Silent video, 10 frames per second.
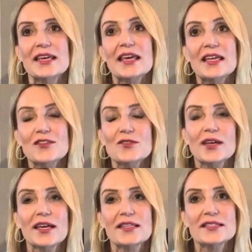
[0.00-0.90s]
the
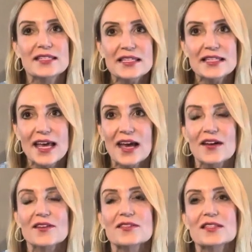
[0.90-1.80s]
intricate
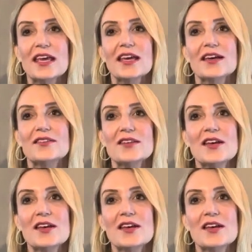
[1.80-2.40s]
details, and